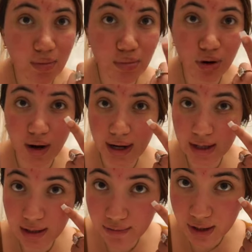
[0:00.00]
bro I
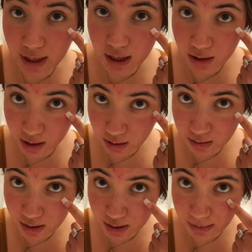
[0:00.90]
didn't even get
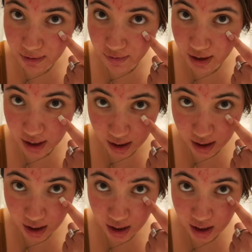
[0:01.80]
close to my fucking
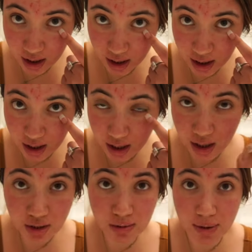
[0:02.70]

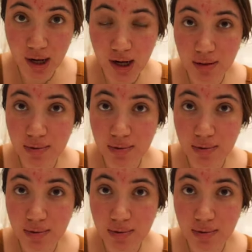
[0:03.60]
under my eye